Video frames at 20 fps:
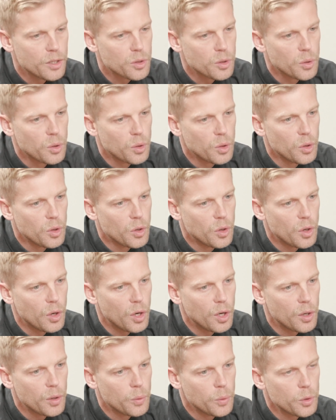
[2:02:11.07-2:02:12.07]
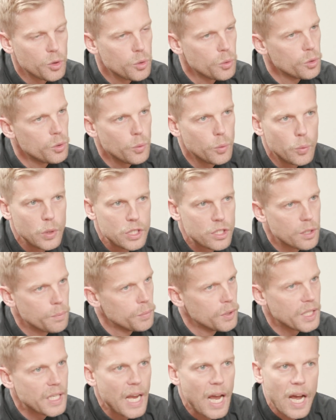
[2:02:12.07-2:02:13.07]
And we
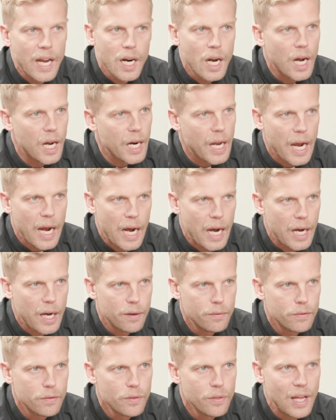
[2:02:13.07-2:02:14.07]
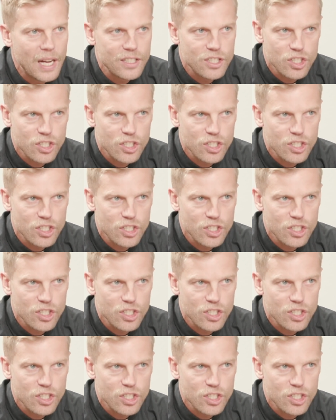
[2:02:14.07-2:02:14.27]
simply cannot have